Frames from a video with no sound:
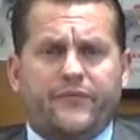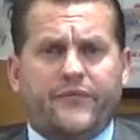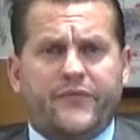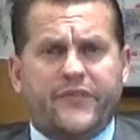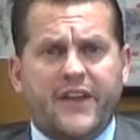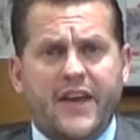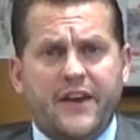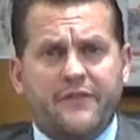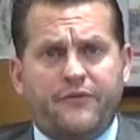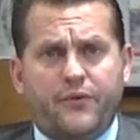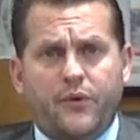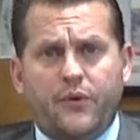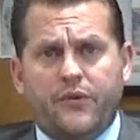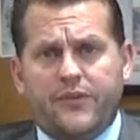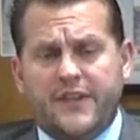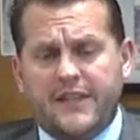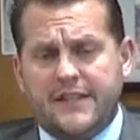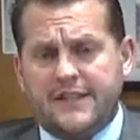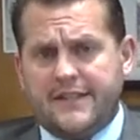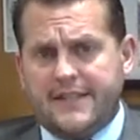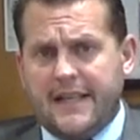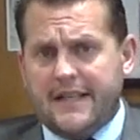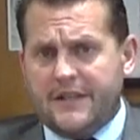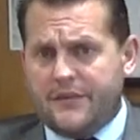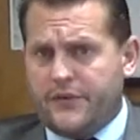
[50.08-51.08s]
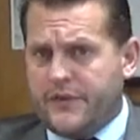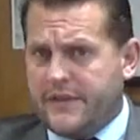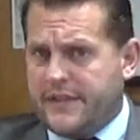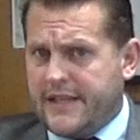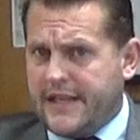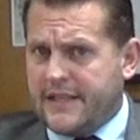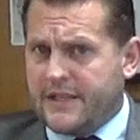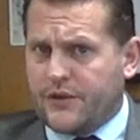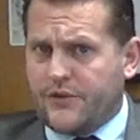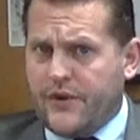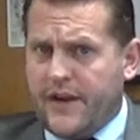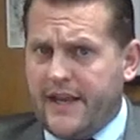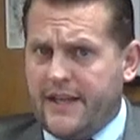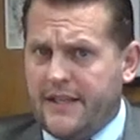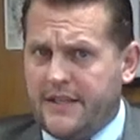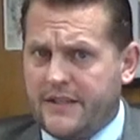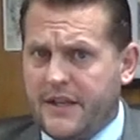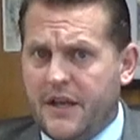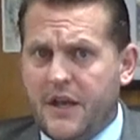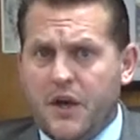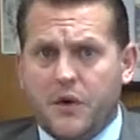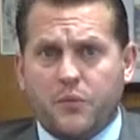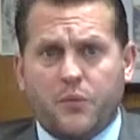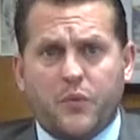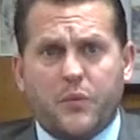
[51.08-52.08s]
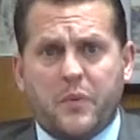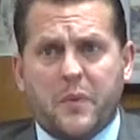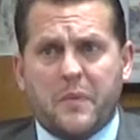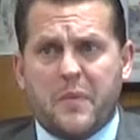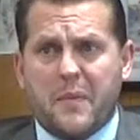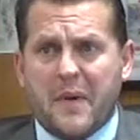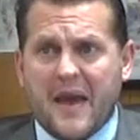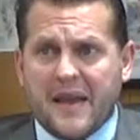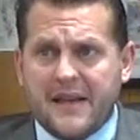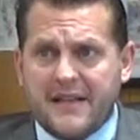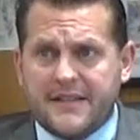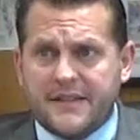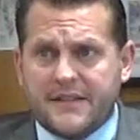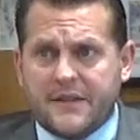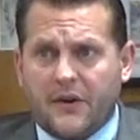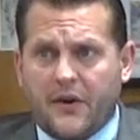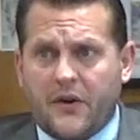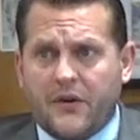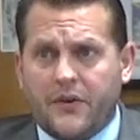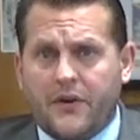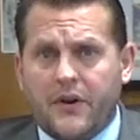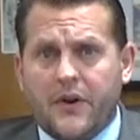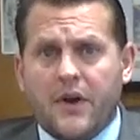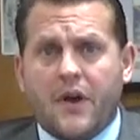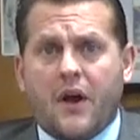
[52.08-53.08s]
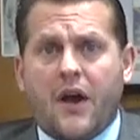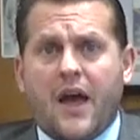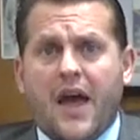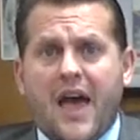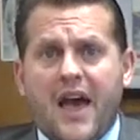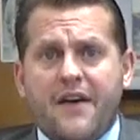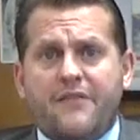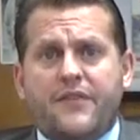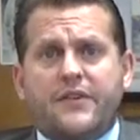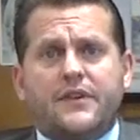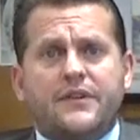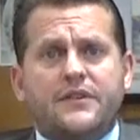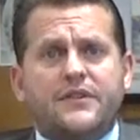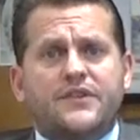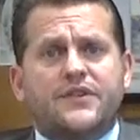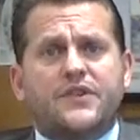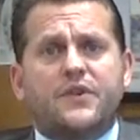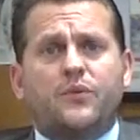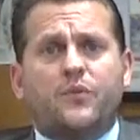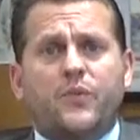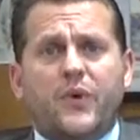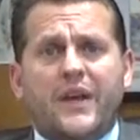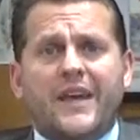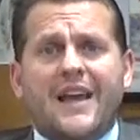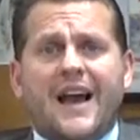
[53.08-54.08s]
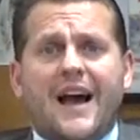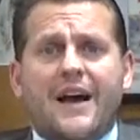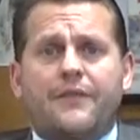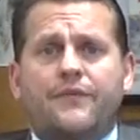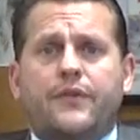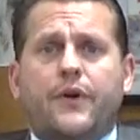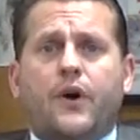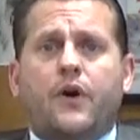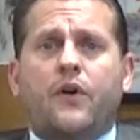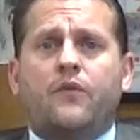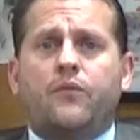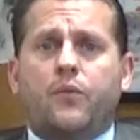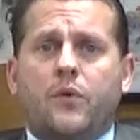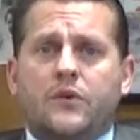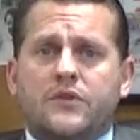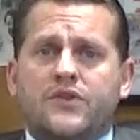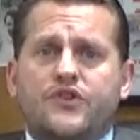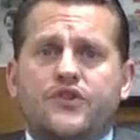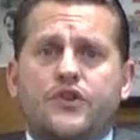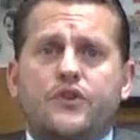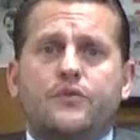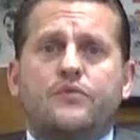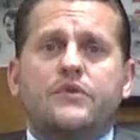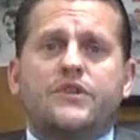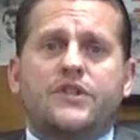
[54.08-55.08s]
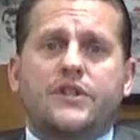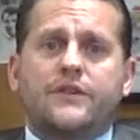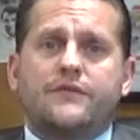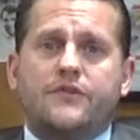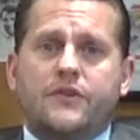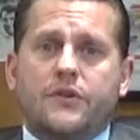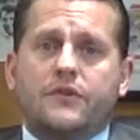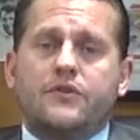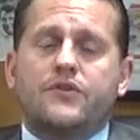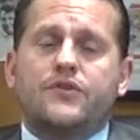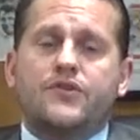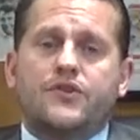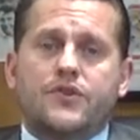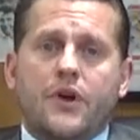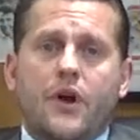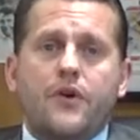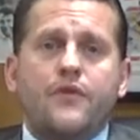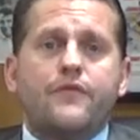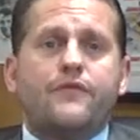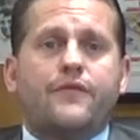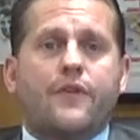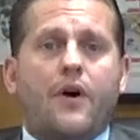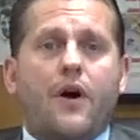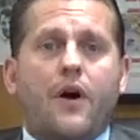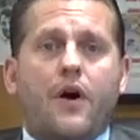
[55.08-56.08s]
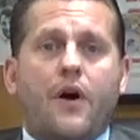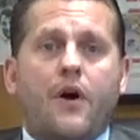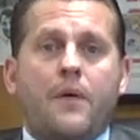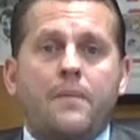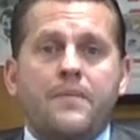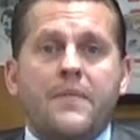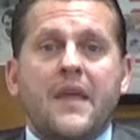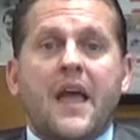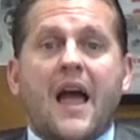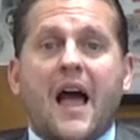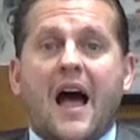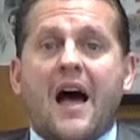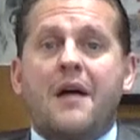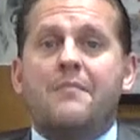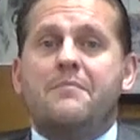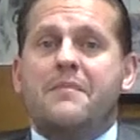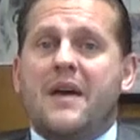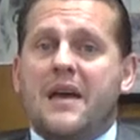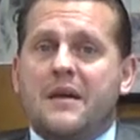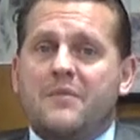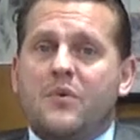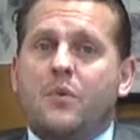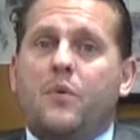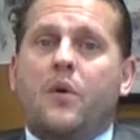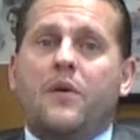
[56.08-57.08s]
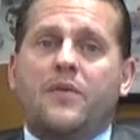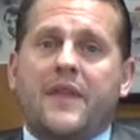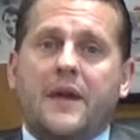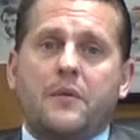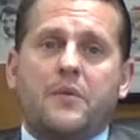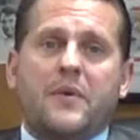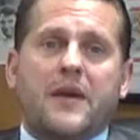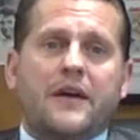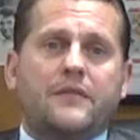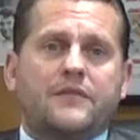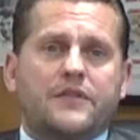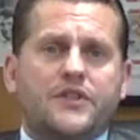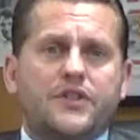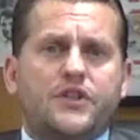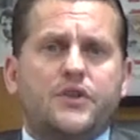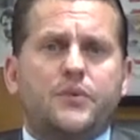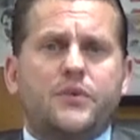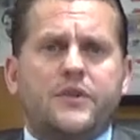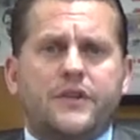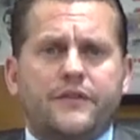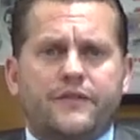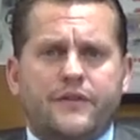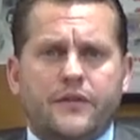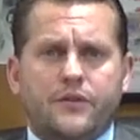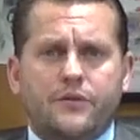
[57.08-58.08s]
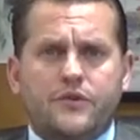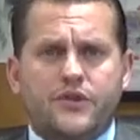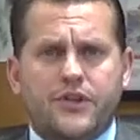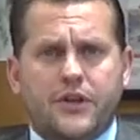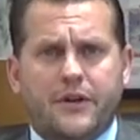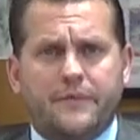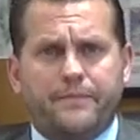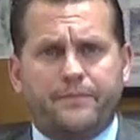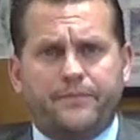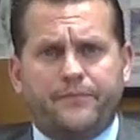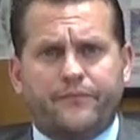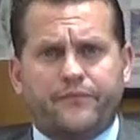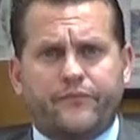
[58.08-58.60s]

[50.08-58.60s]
Therefore, these centre-assessed grades will be based on evidence that we have of what students have done so far and maybe what they'll be able to do in the future.